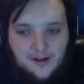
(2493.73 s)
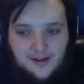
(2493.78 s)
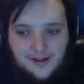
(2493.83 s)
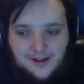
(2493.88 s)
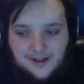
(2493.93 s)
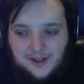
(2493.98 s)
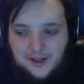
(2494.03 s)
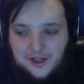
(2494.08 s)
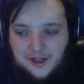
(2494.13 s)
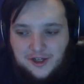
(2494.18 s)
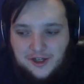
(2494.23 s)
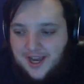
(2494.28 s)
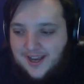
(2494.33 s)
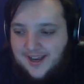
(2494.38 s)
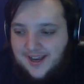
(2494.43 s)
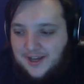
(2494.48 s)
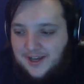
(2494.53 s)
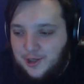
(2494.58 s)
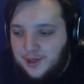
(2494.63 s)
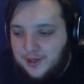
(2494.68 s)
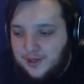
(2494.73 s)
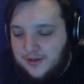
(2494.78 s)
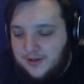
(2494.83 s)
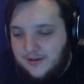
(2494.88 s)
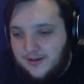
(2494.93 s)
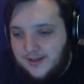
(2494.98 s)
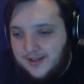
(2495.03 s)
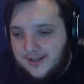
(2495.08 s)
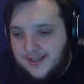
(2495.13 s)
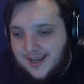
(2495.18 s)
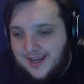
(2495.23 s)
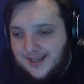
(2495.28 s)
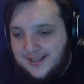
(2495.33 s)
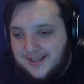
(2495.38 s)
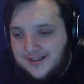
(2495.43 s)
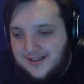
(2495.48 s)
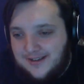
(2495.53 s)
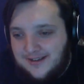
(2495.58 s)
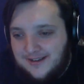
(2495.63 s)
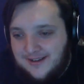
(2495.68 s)
like the giant Asian
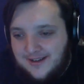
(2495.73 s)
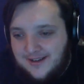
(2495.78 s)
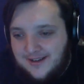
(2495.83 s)
assassin.